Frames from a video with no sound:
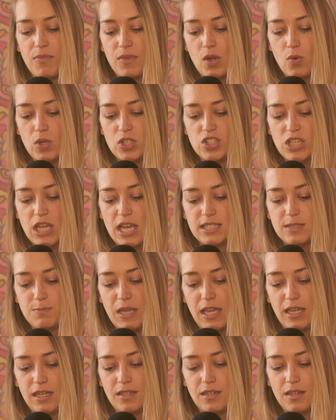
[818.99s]
which has
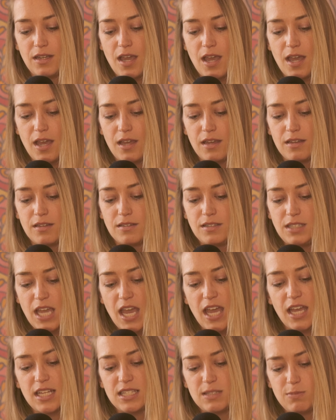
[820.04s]
been, yeah,
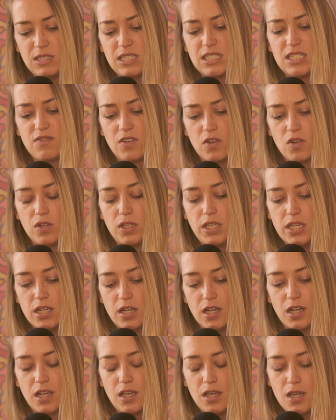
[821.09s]
it's been a difficult
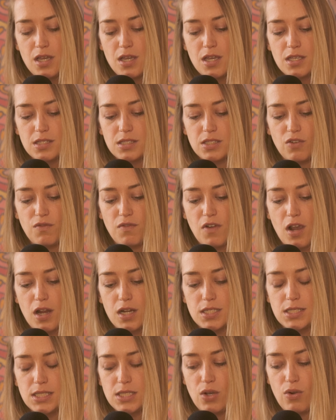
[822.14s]
year so
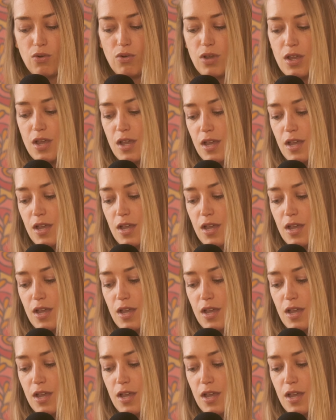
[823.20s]
far. So,